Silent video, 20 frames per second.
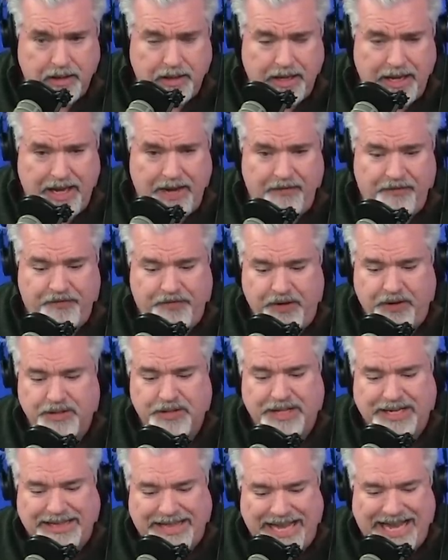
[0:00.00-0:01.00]
And I, it feels
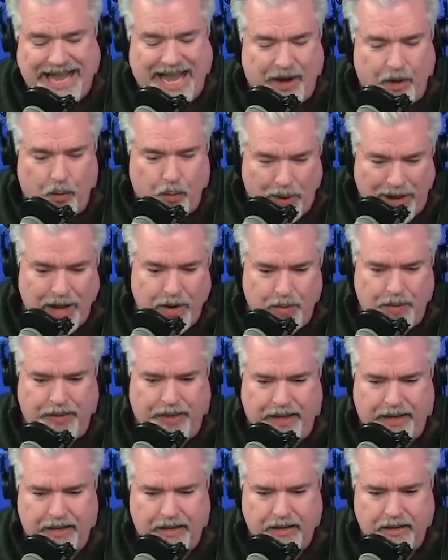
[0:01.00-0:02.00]
like they got uh, away with
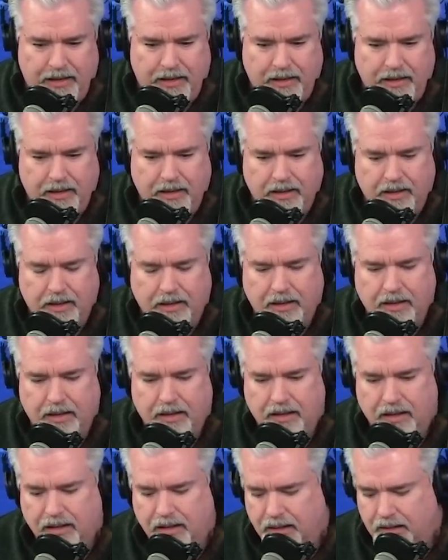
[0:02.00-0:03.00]
it it, it
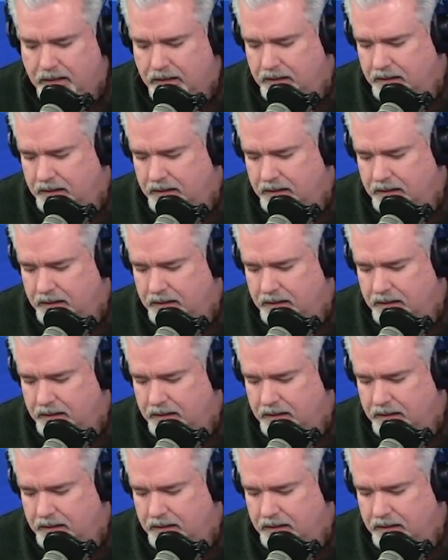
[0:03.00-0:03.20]
bothers